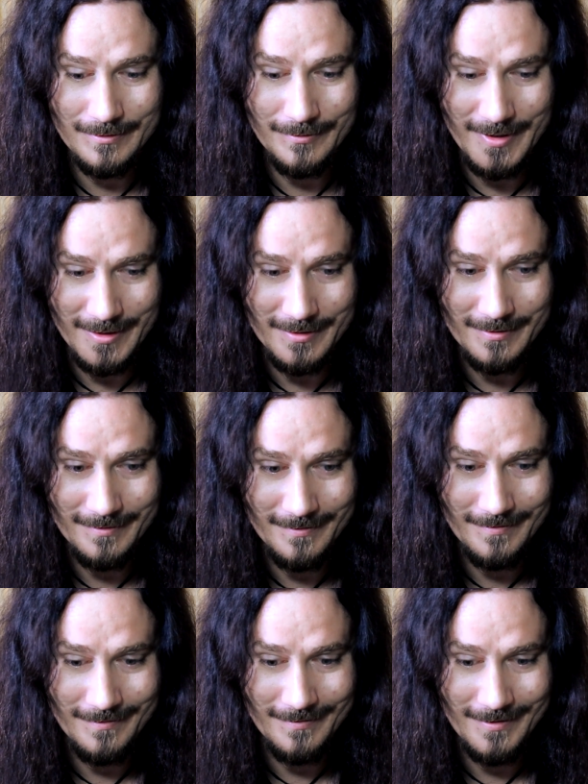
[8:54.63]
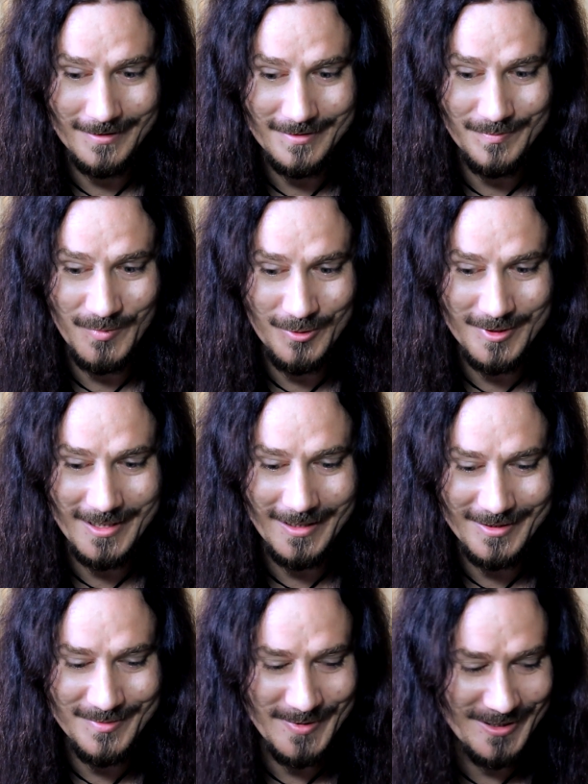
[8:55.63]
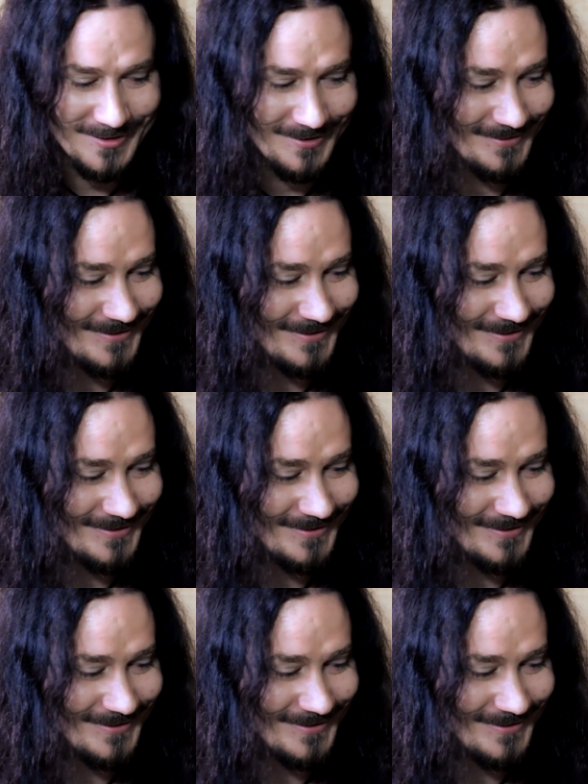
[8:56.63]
yeah, that's music at its best.